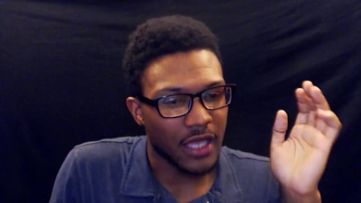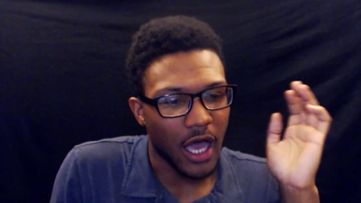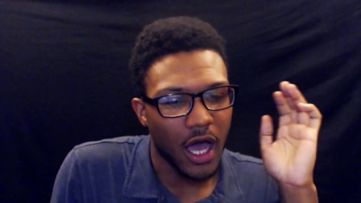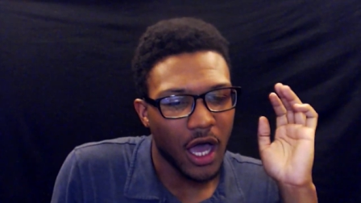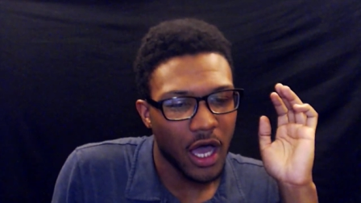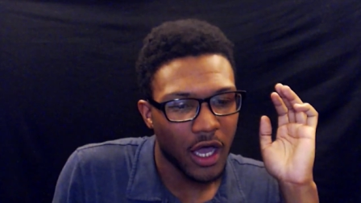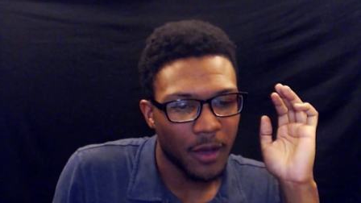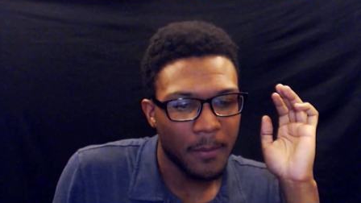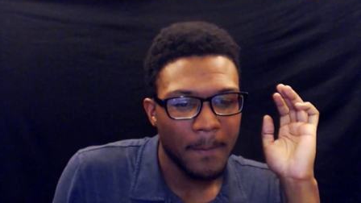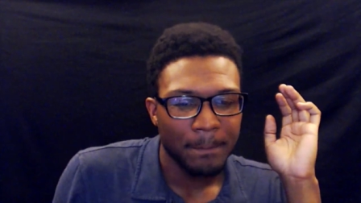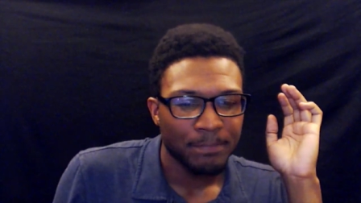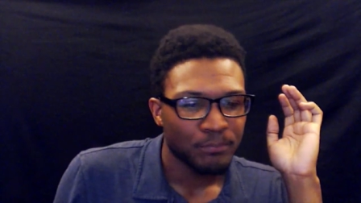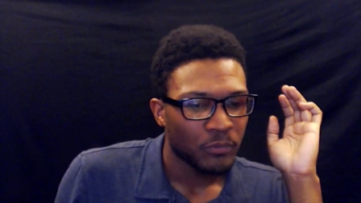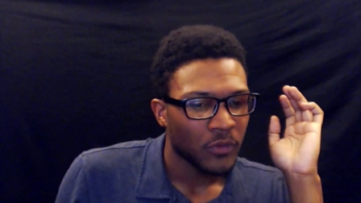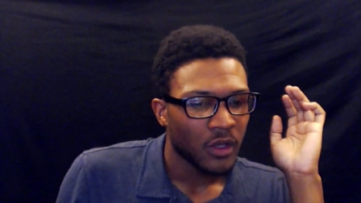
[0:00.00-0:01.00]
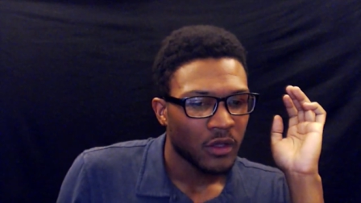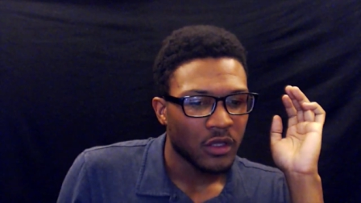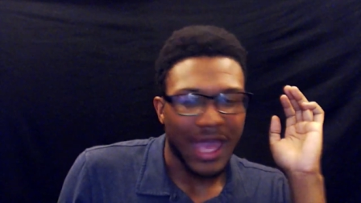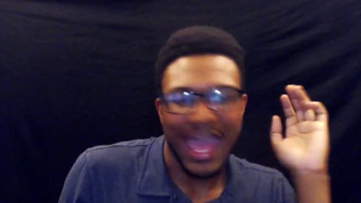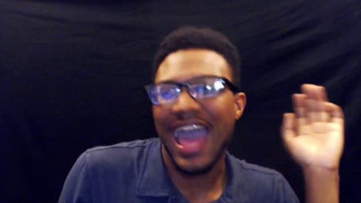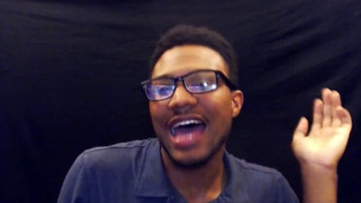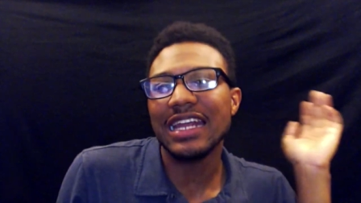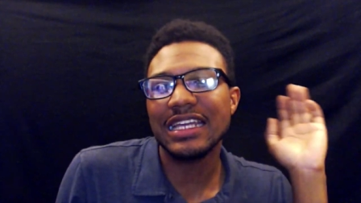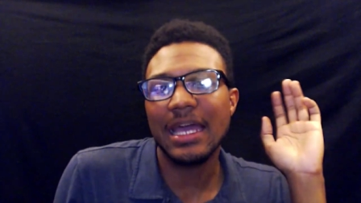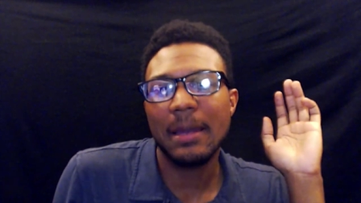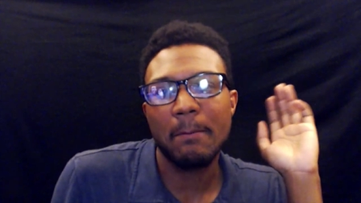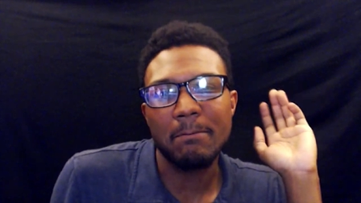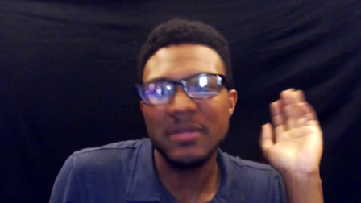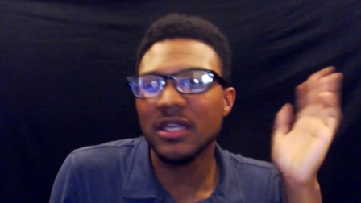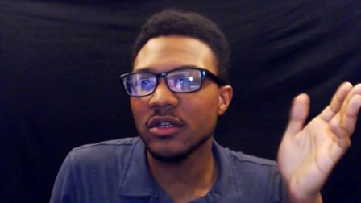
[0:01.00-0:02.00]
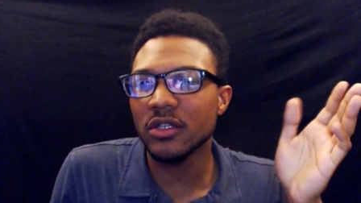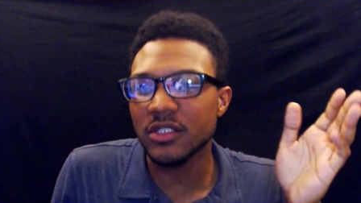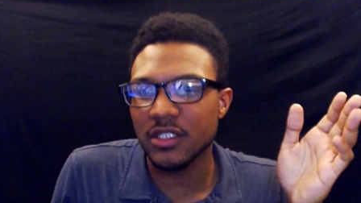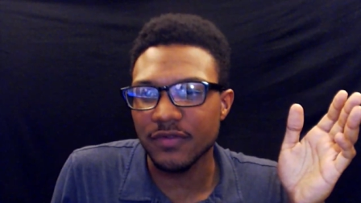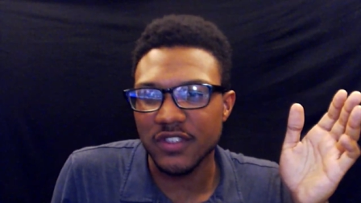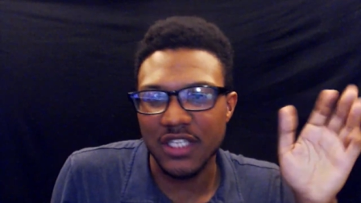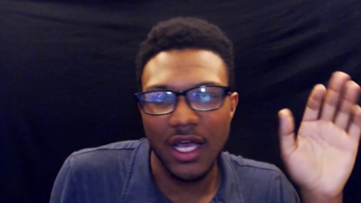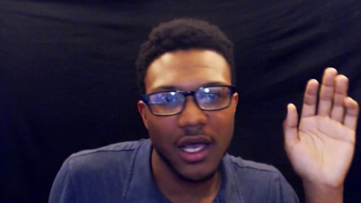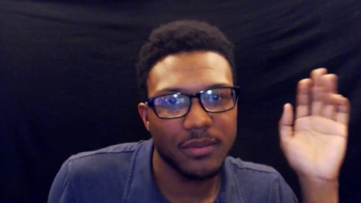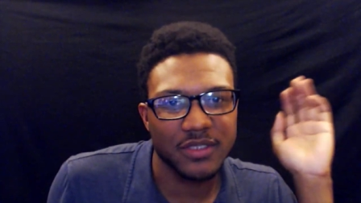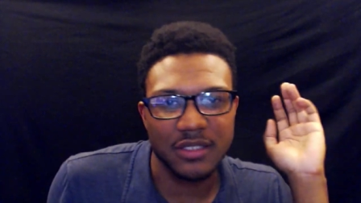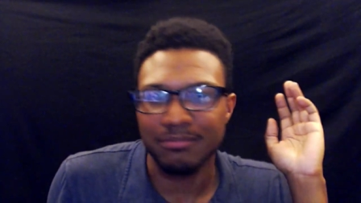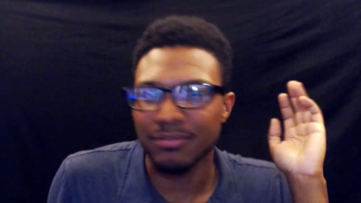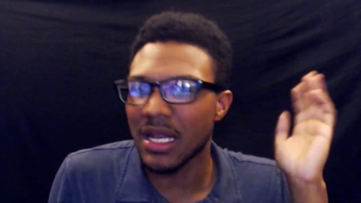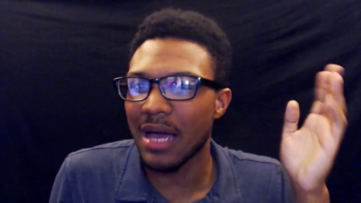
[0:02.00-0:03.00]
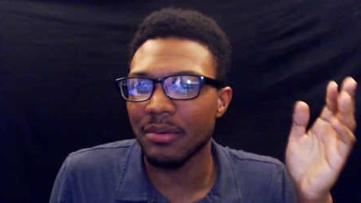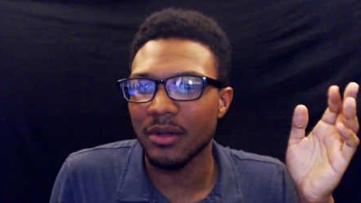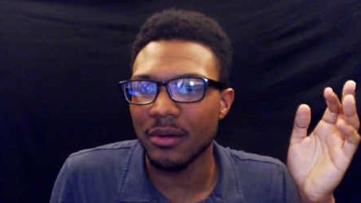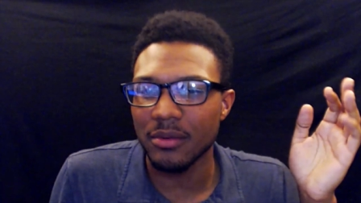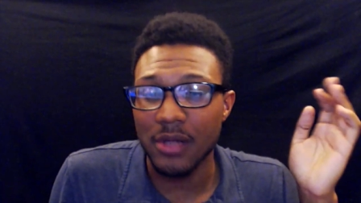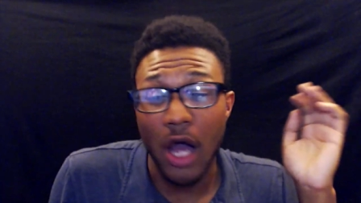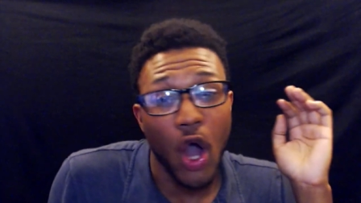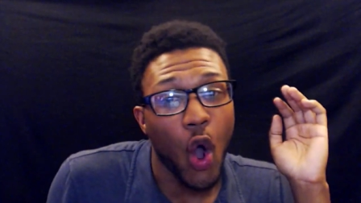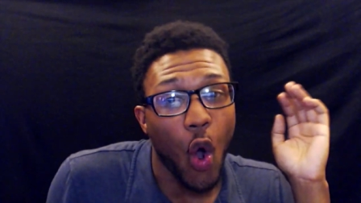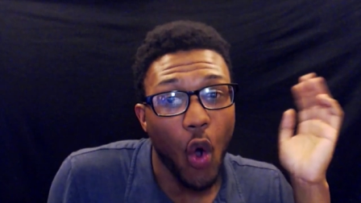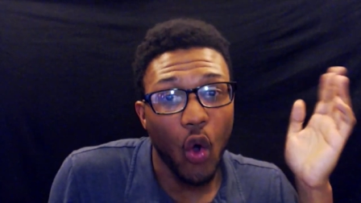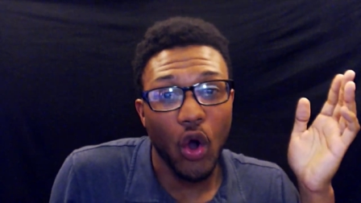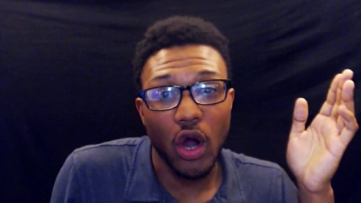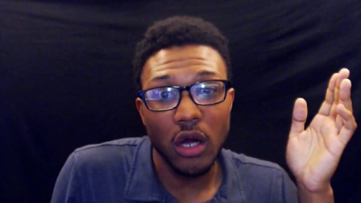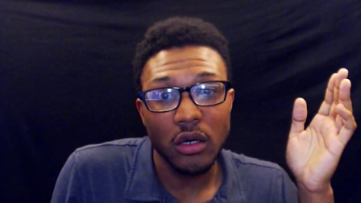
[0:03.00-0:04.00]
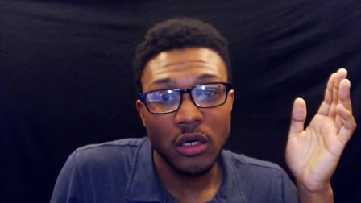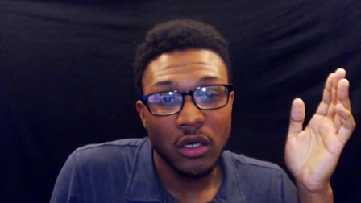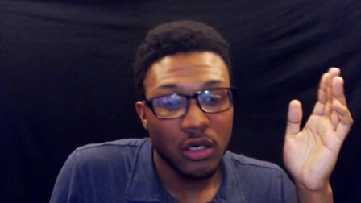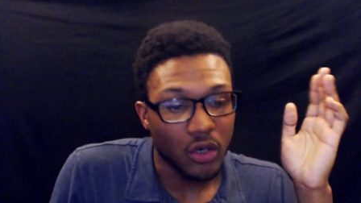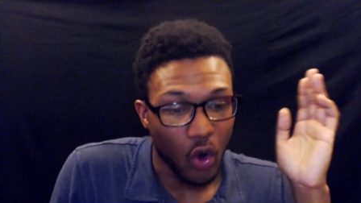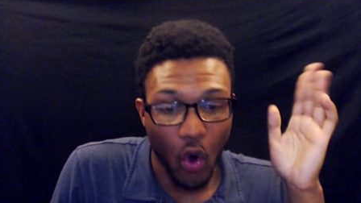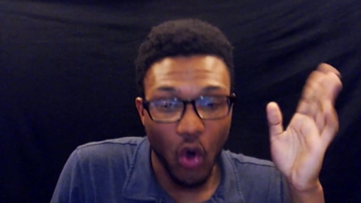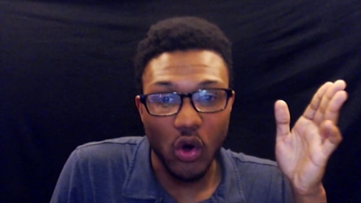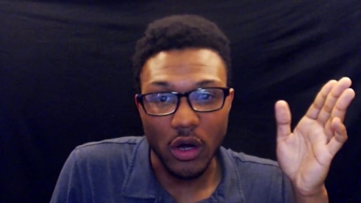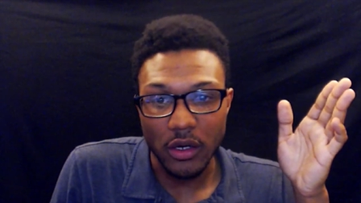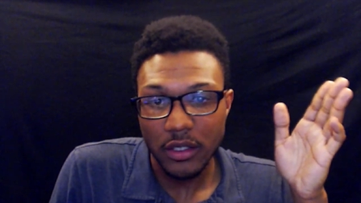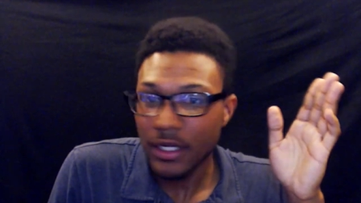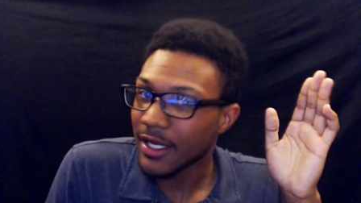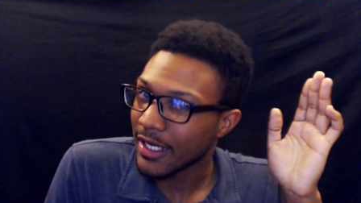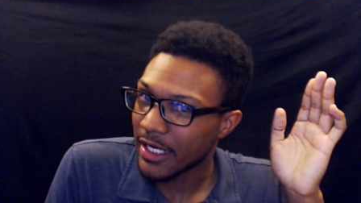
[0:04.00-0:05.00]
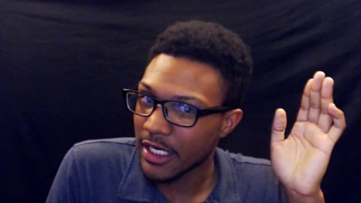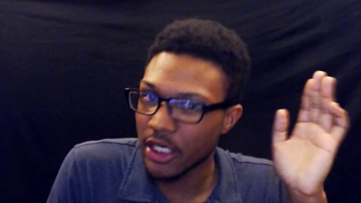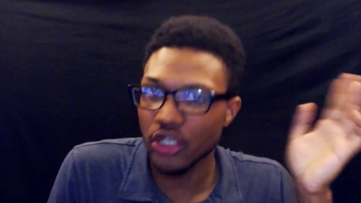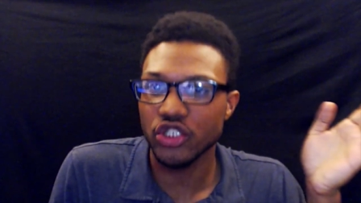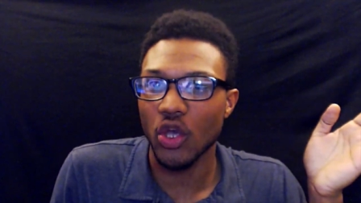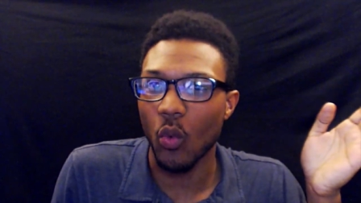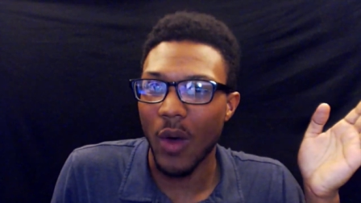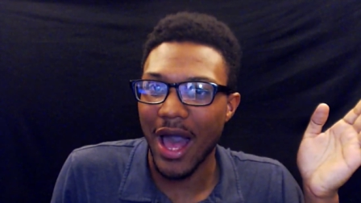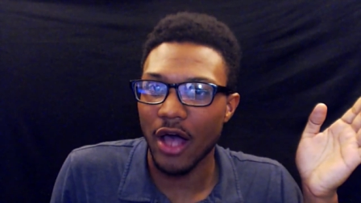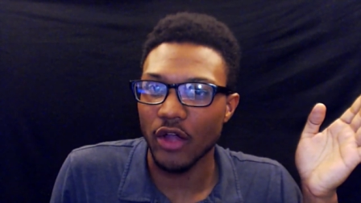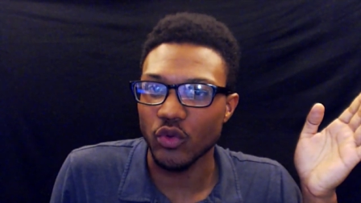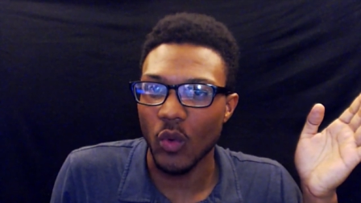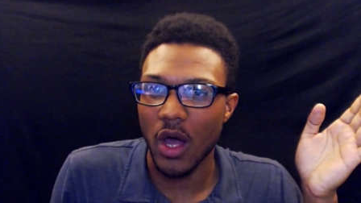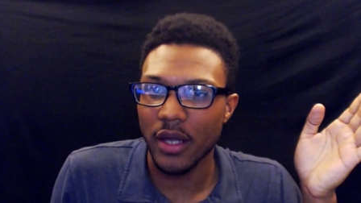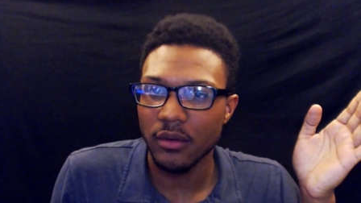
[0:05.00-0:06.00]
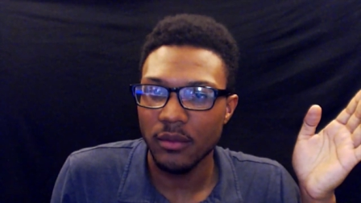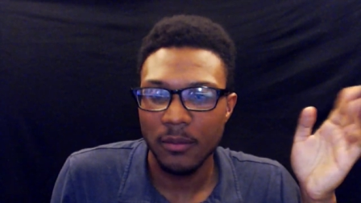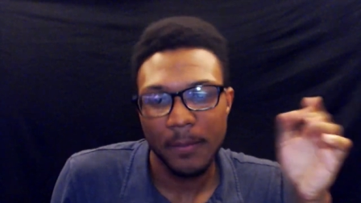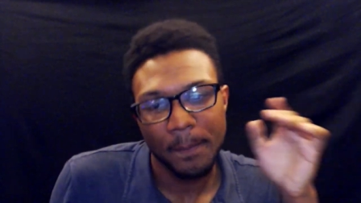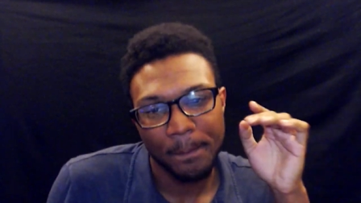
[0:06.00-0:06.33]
how to get millions of subs and blah, blah, blah, or here's a wild one,